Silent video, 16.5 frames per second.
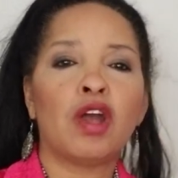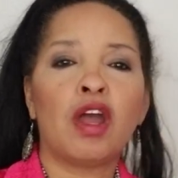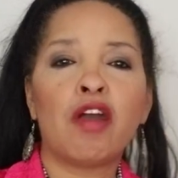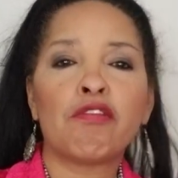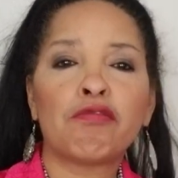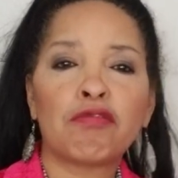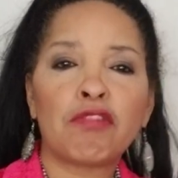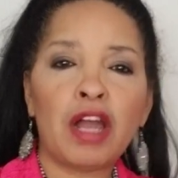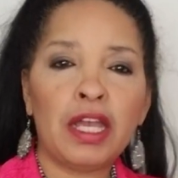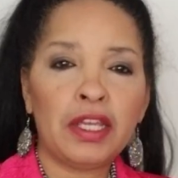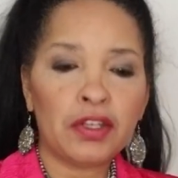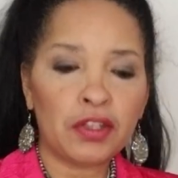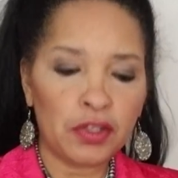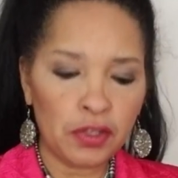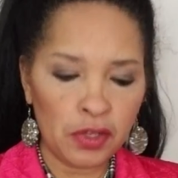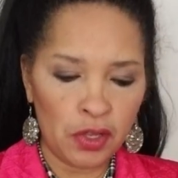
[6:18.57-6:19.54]
a
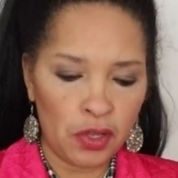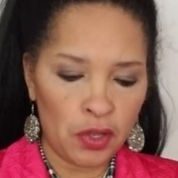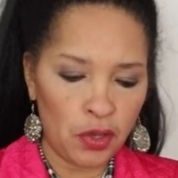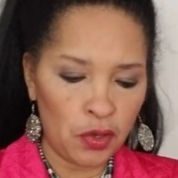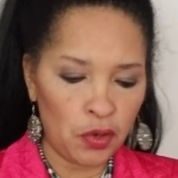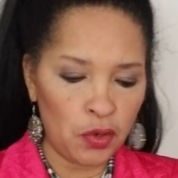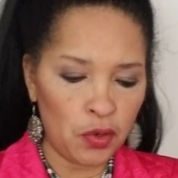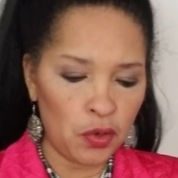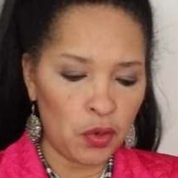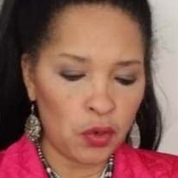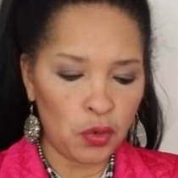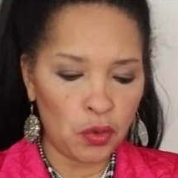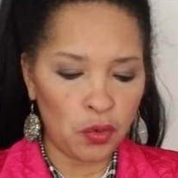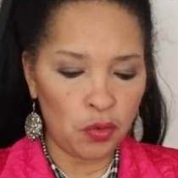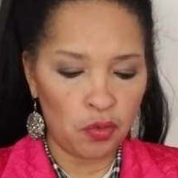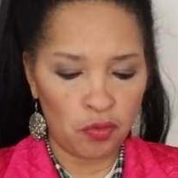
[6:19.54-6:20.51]
writer
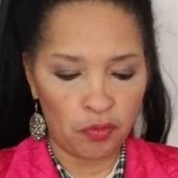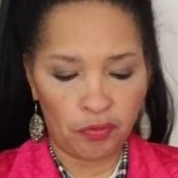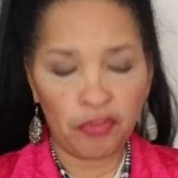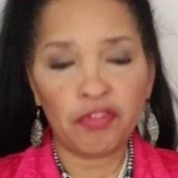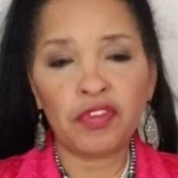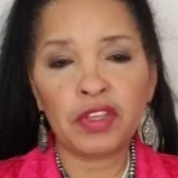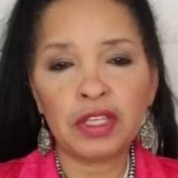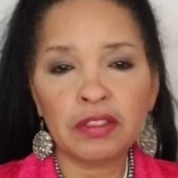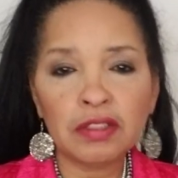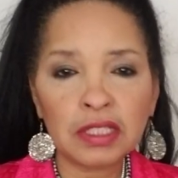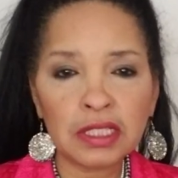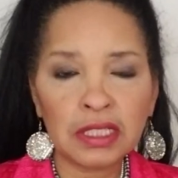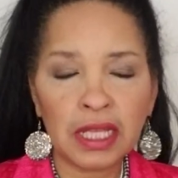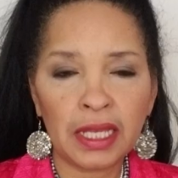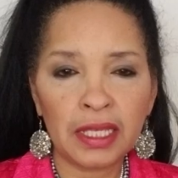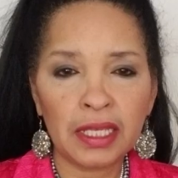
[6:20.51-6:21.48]
who feels
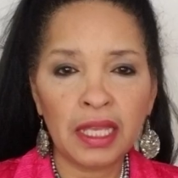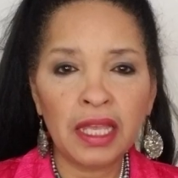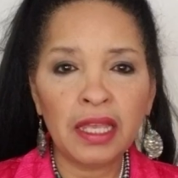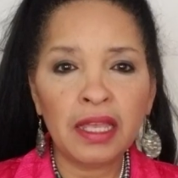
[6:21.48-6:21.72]
like